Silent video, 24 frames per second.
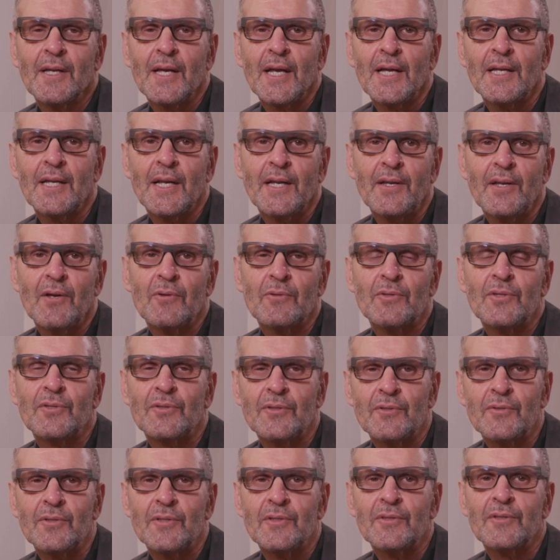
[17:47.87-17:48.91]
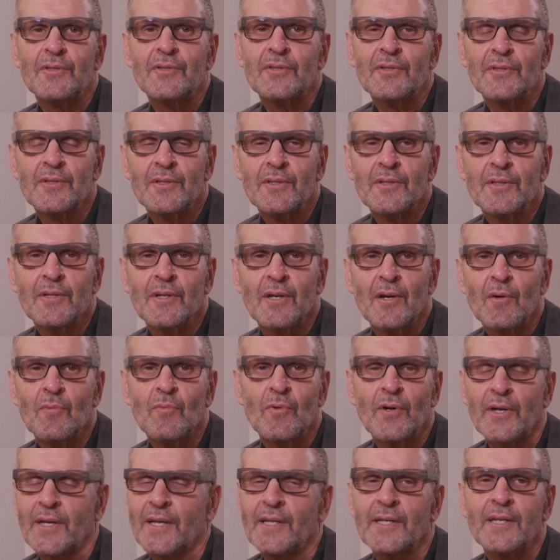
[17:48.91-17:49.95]
And I know students are
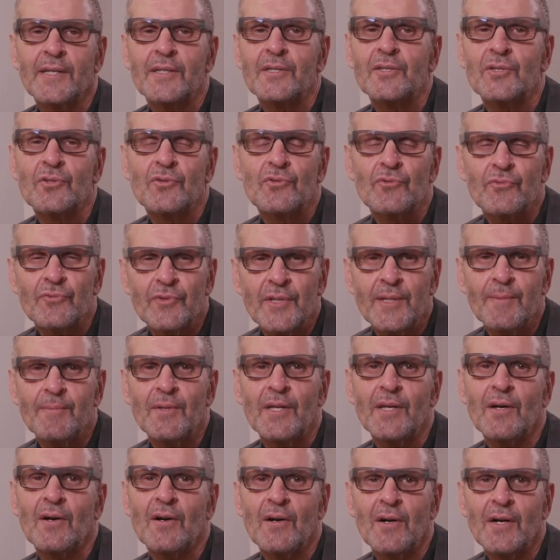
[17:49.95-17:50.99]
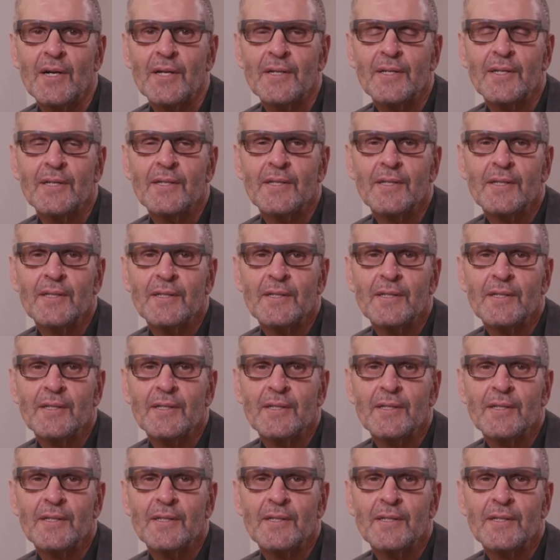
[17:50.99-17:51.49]
working extremely hard